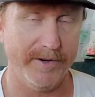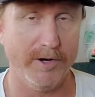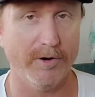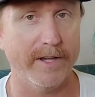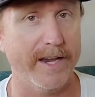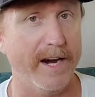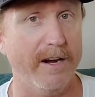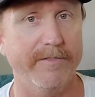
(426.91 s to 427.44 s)
If you
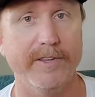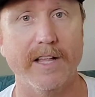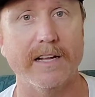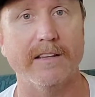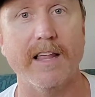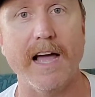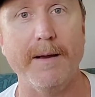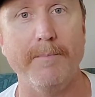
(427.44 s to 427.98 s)
don't care, if you
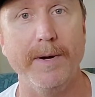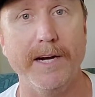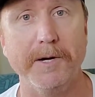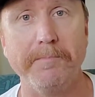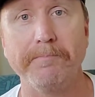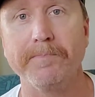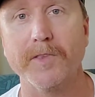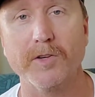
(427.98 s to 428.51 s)
like light
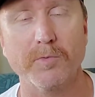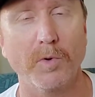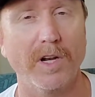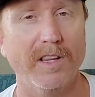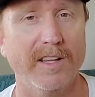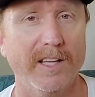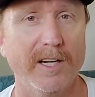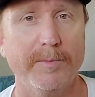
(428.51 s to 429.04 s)
beer, you just
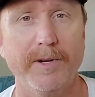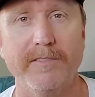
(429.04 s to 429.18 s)
want a little